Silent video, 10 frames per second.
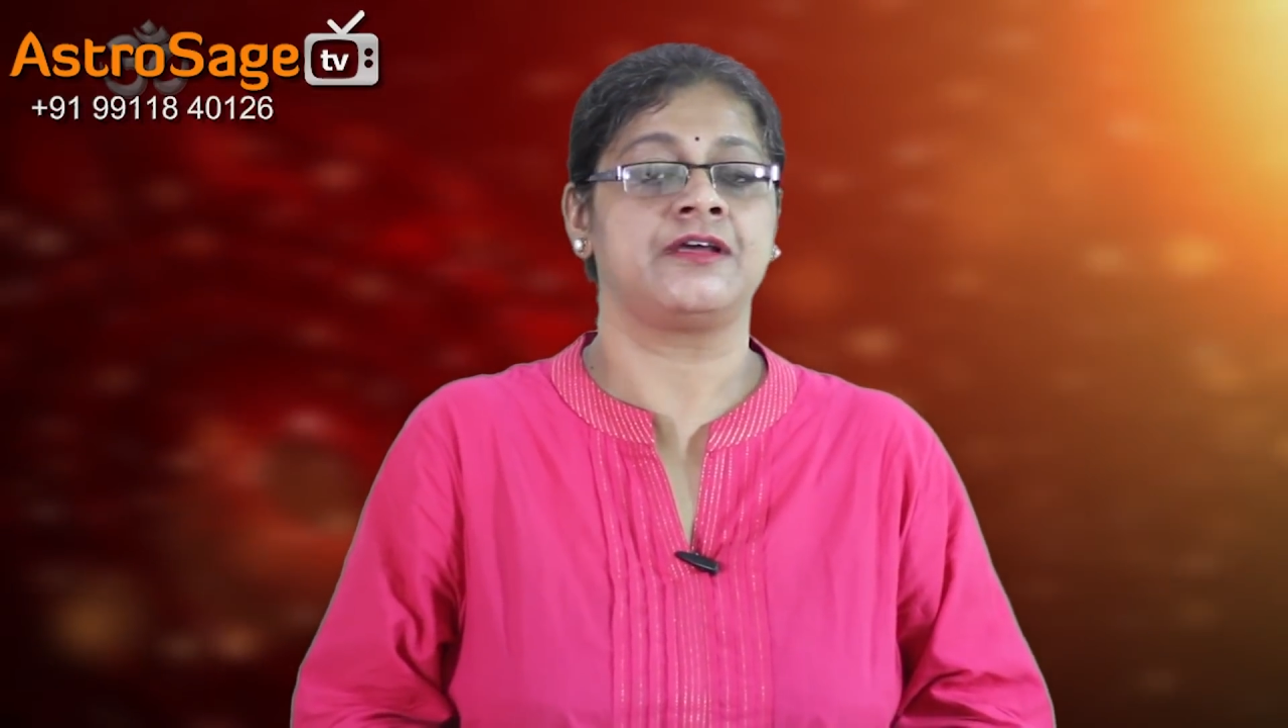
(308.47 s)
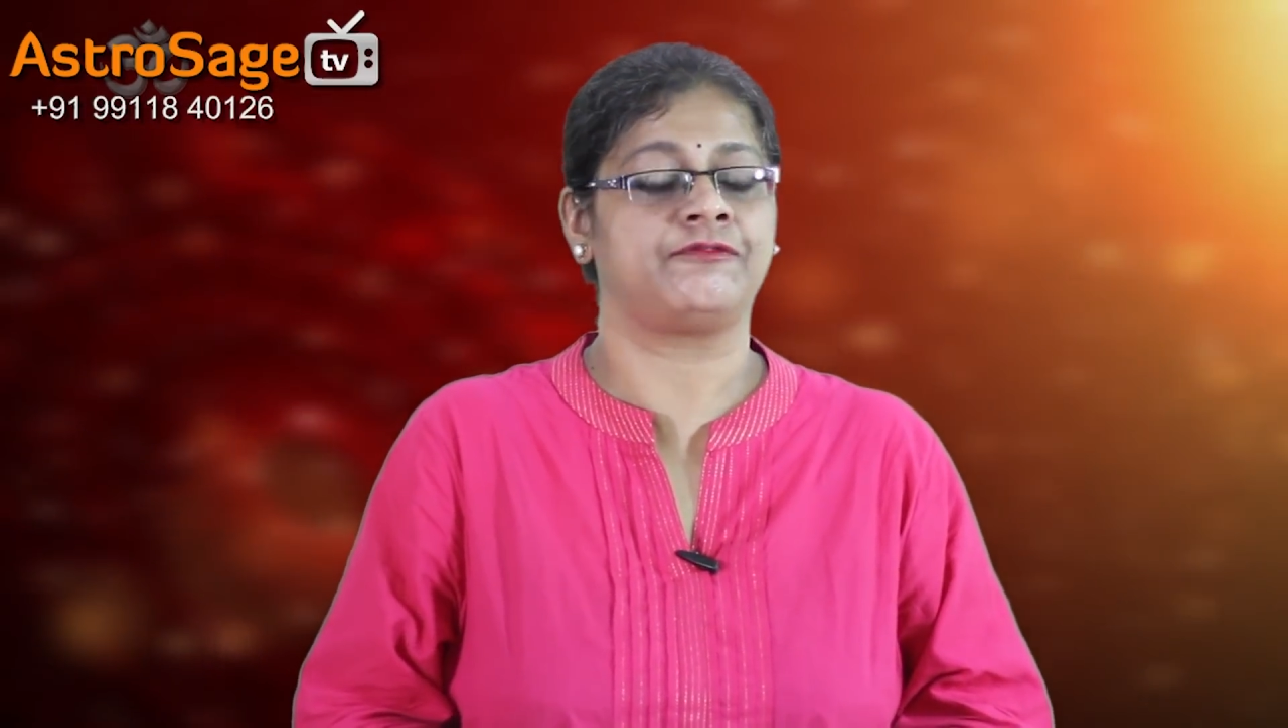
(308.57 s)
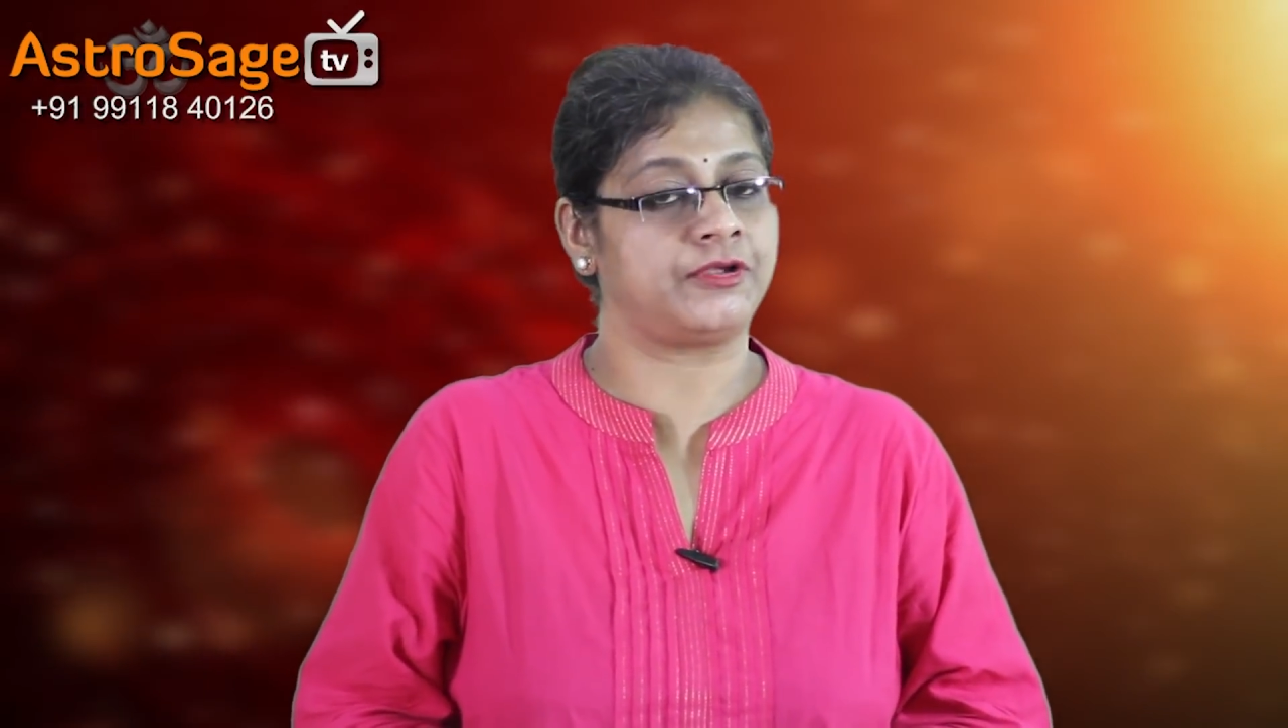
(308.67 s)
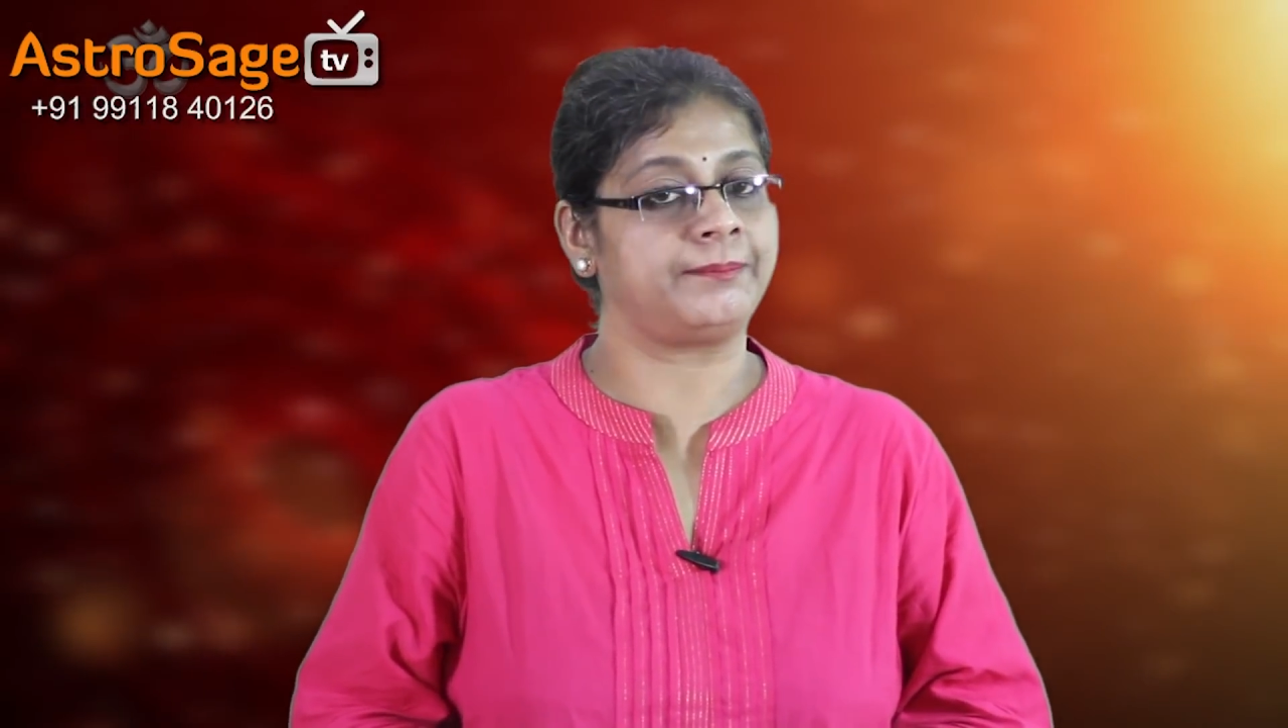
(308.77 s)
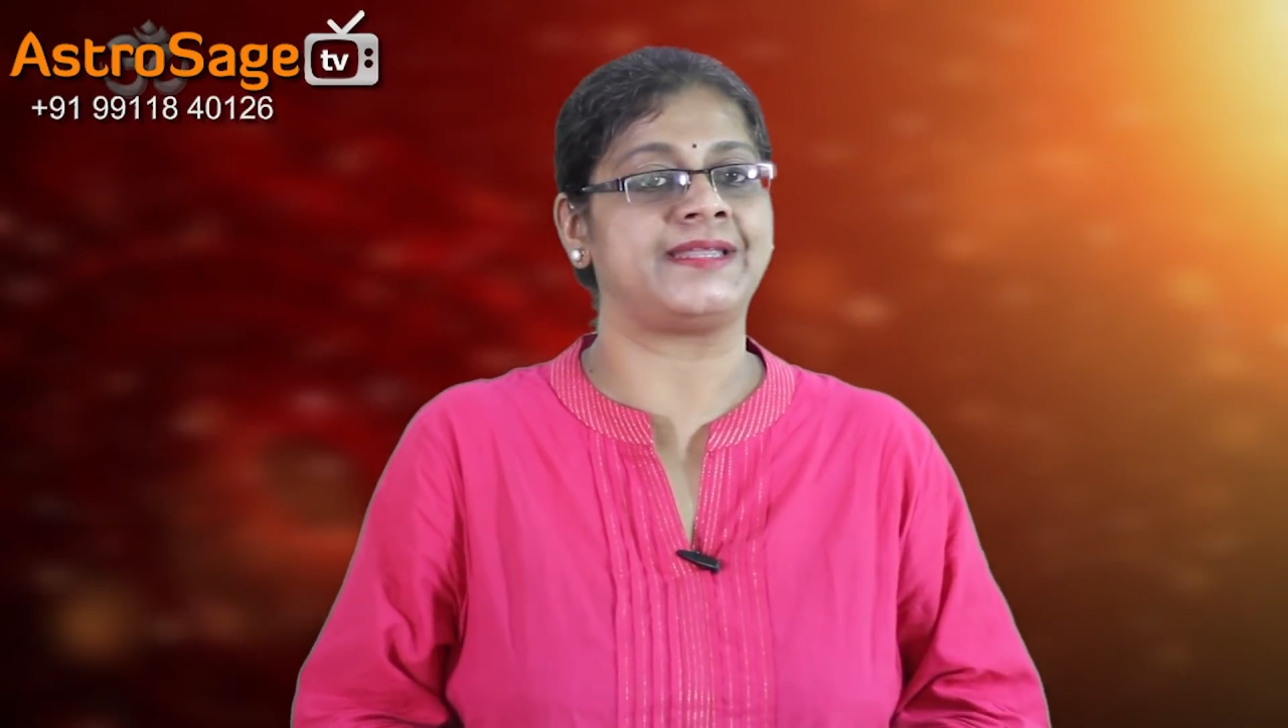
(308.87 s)

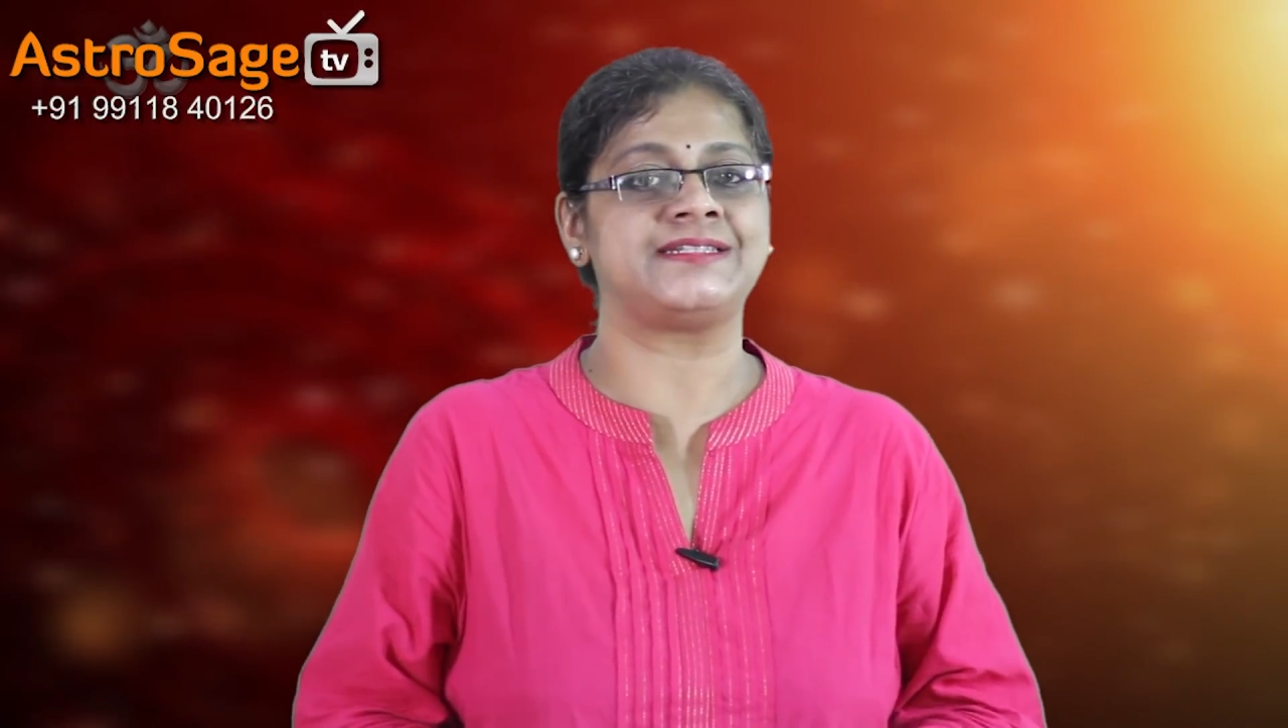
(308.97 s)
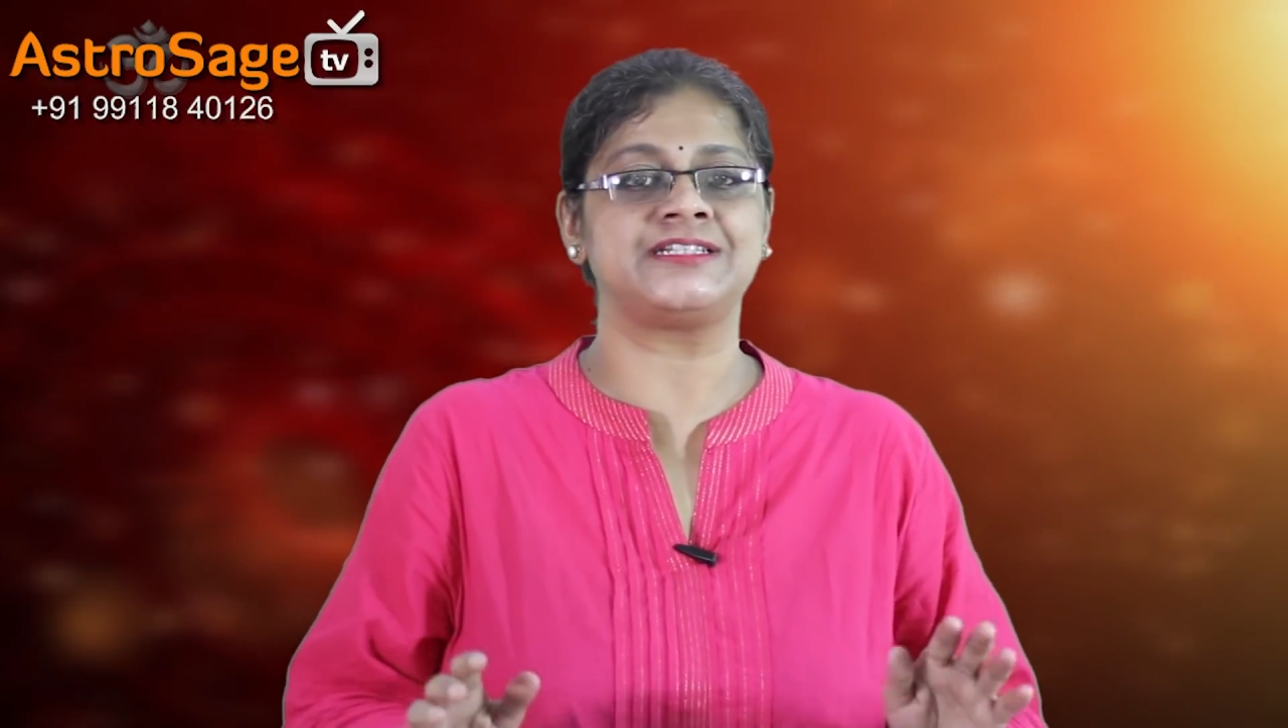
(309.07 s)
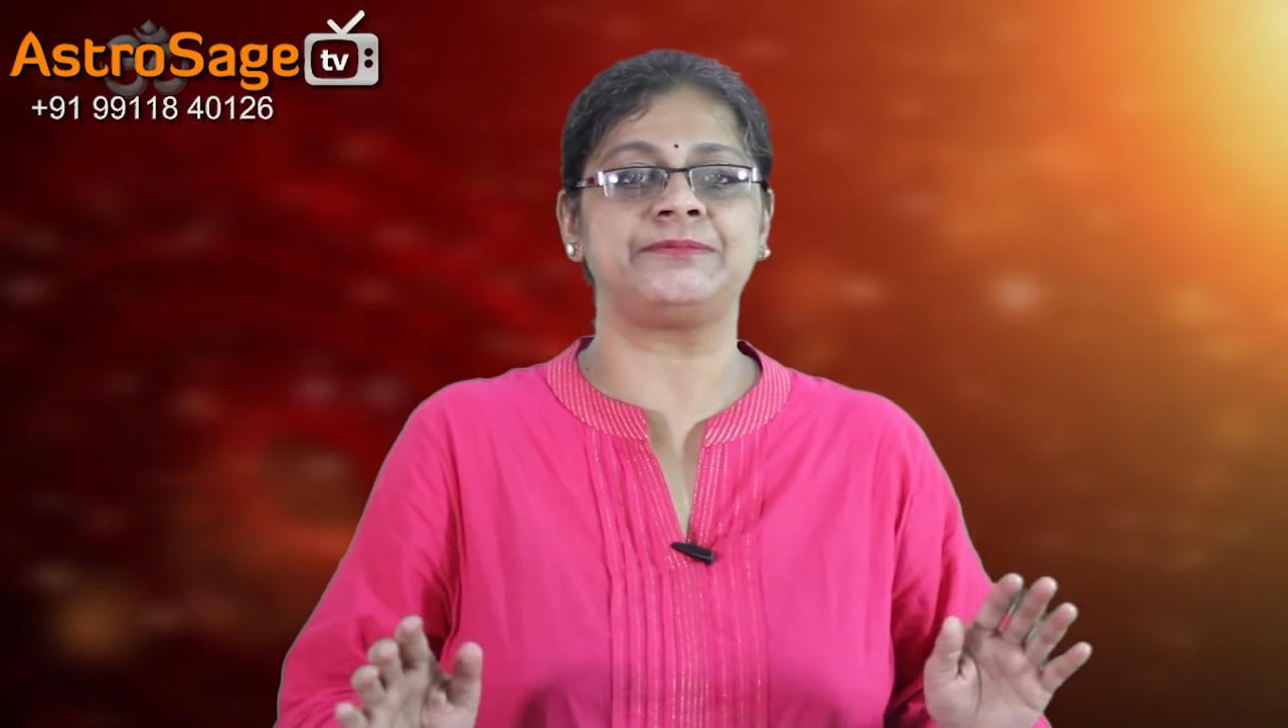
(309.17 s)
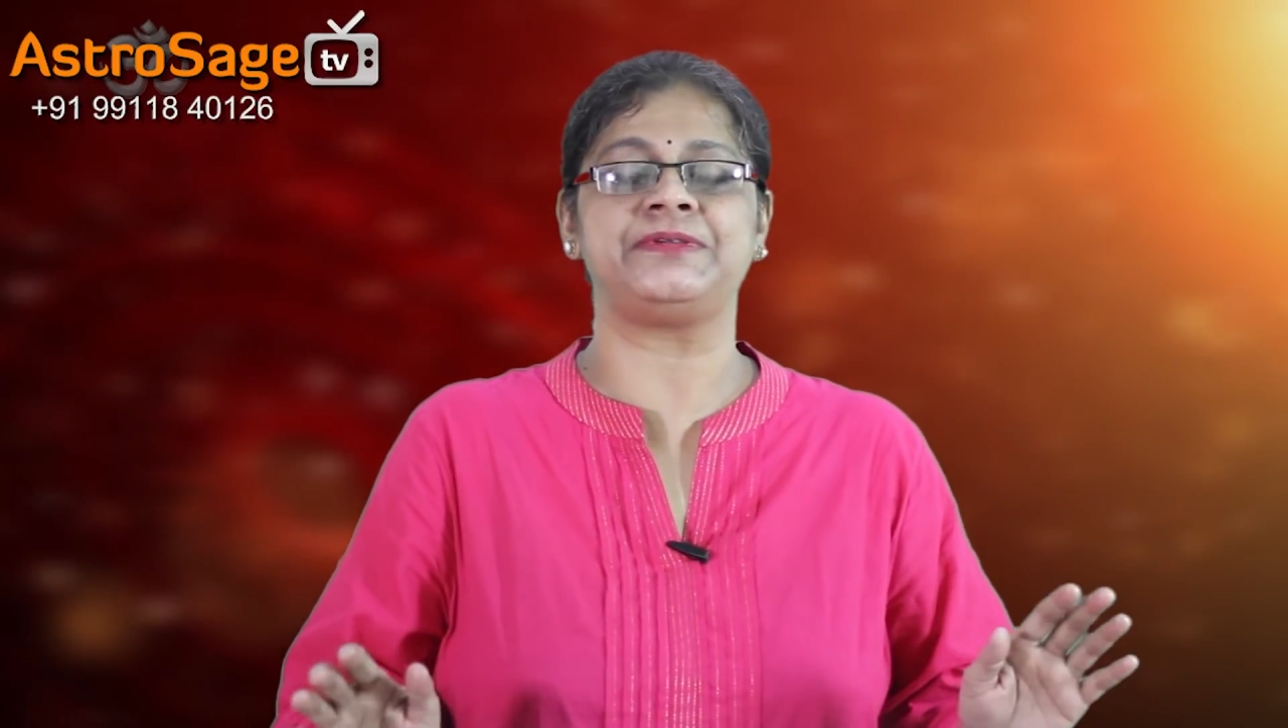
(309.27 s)
for mental